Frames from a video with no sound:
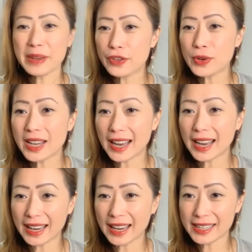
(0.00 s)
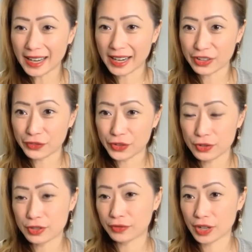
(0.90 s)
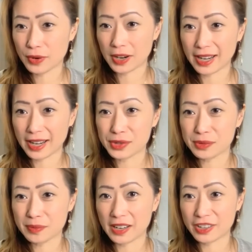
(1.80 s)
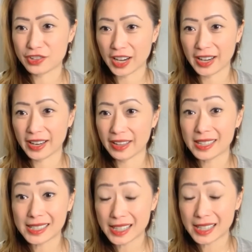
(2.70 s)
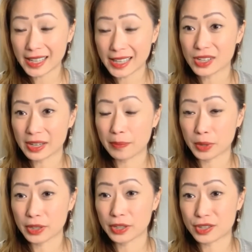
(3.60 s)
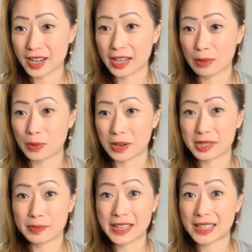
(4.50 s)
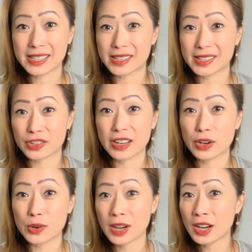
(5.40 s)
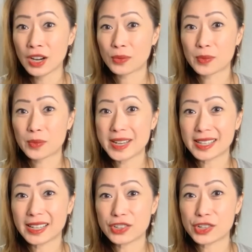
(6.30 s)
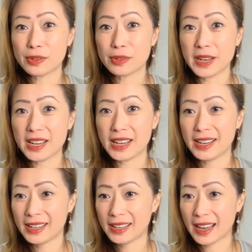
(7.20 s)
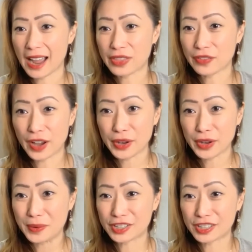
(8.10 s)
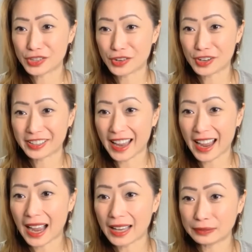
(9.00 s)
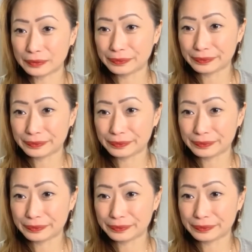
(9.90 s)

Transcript: if you get any kind of news flow or announcement on China, this thing is going to bullet train upwards because there's no reason it should be at the valuation it's currently at.